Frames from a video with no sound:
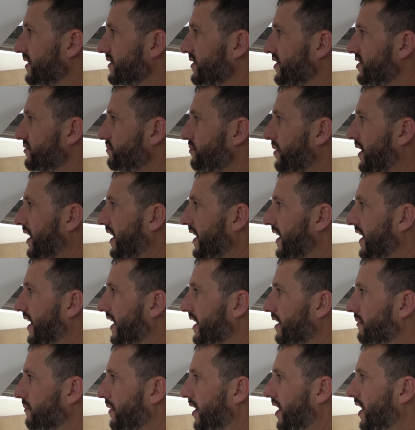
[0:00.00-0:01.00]
there's barely
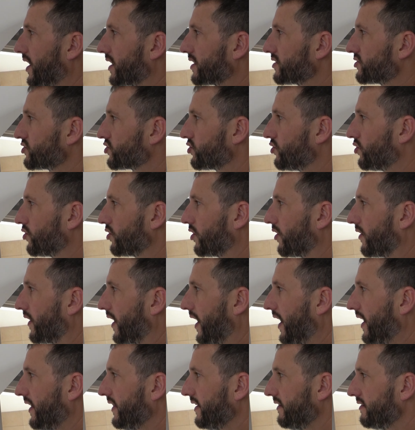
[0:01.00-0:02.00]
any mark at all on
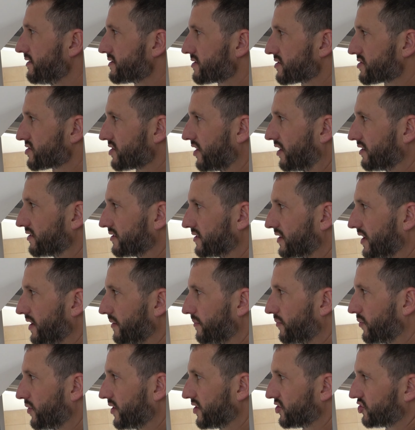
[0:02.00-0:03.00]
that. There is a slight
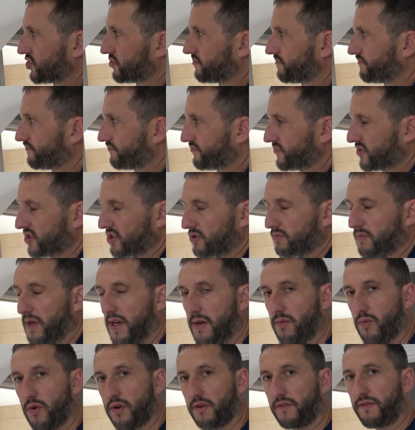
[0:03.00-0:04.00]
dip, which you
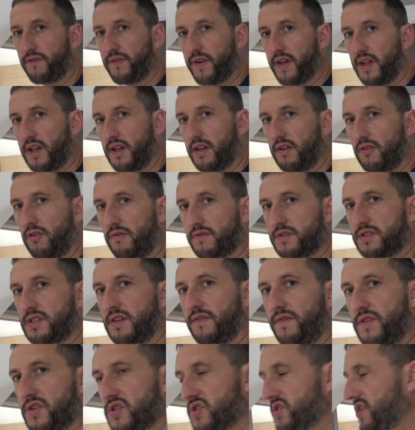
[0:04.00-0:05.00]
may want to fill.
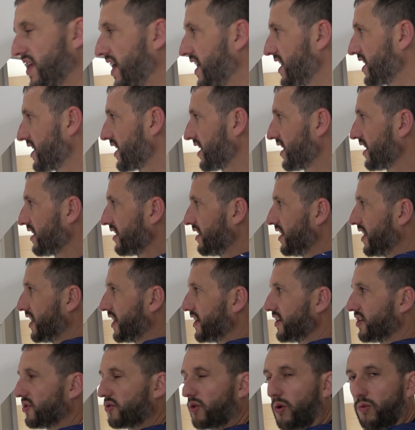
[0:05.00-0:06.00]
Obviously, if you're staining it,
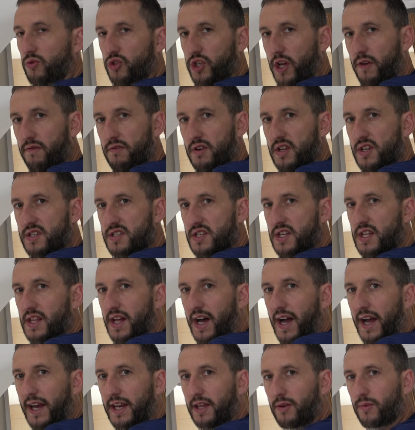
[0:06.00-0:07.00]
you don't generally see
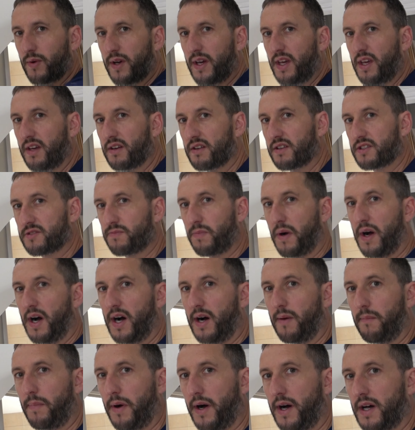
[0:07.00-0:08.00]
that anyway, and it's
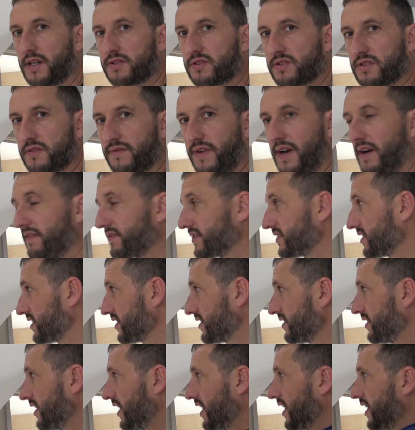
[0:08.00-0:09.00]
part and parcel of having
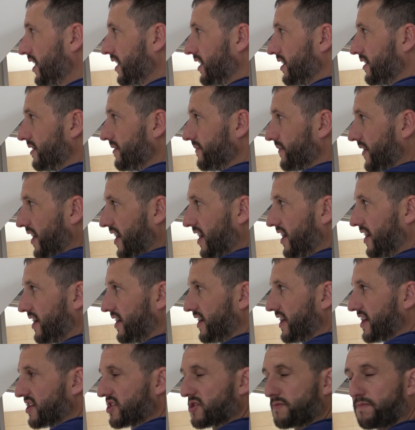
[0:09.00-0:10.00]

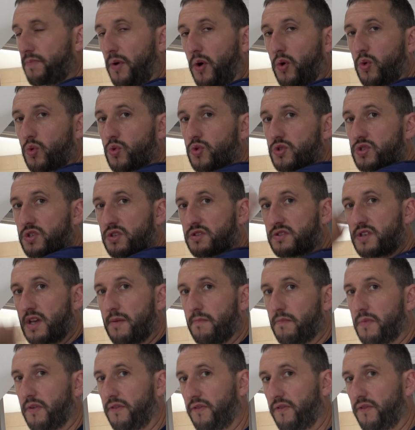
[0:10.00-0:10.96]
an exposed timber